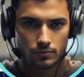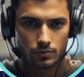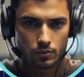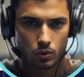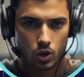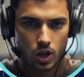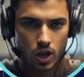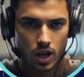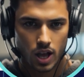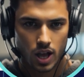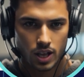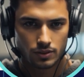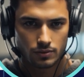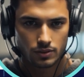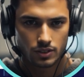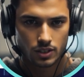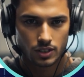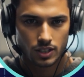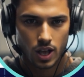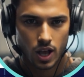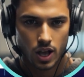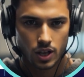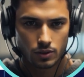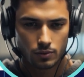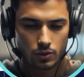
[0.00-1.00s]
When I have the
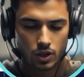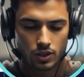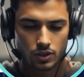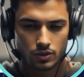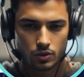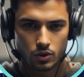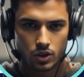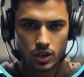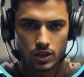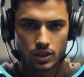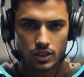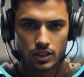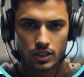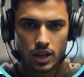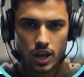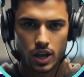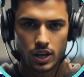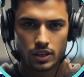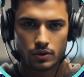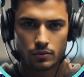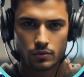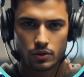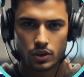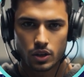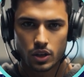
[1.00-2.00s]
topics written
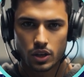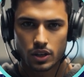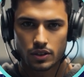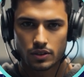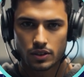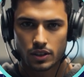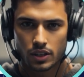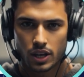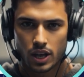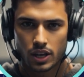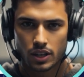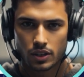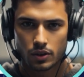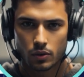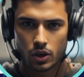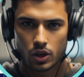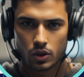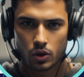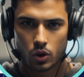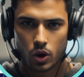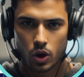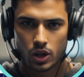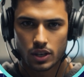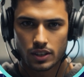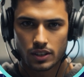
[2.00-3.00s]
down, together with
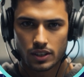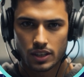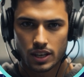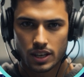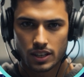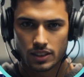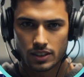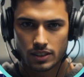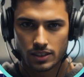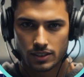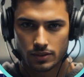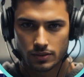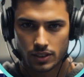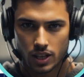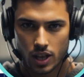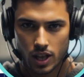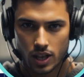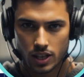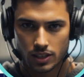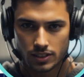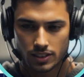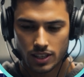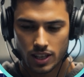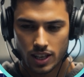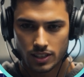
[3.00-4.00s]
one sentence of
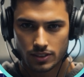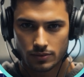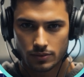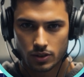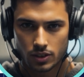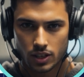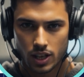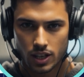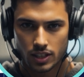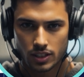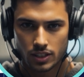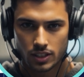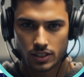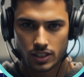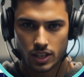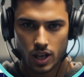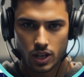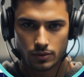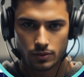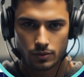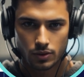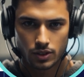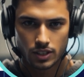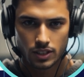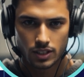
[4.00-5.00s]
content for each
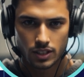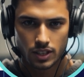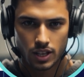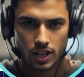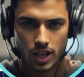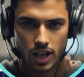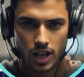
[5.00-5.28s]
topic,